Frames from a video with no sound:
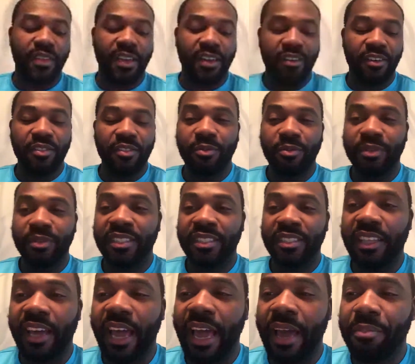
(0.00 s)
what's
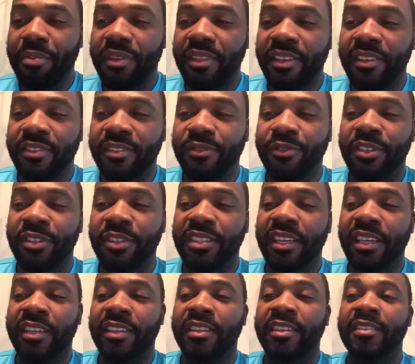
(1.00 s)
gonna happen as far as
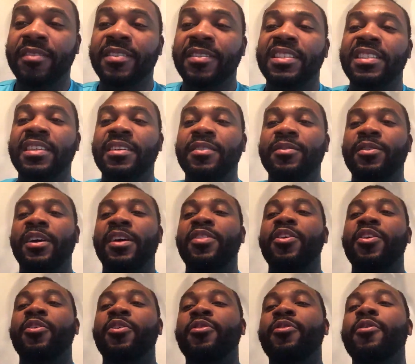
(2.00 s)
like the receiver. I
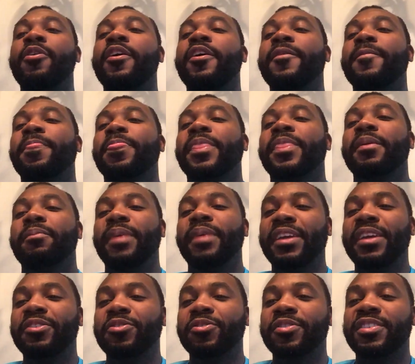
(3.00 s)
know
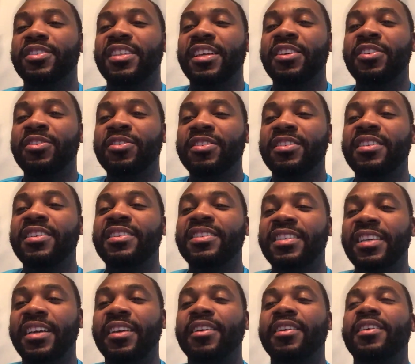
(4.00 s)
Patriots, they usually
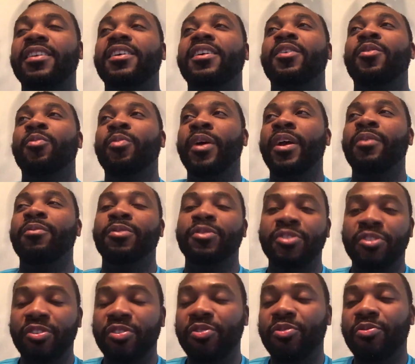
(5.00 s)
take away
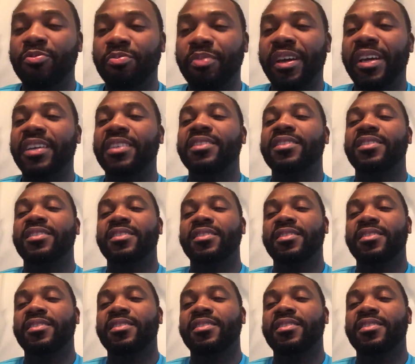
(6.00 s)
what you do best.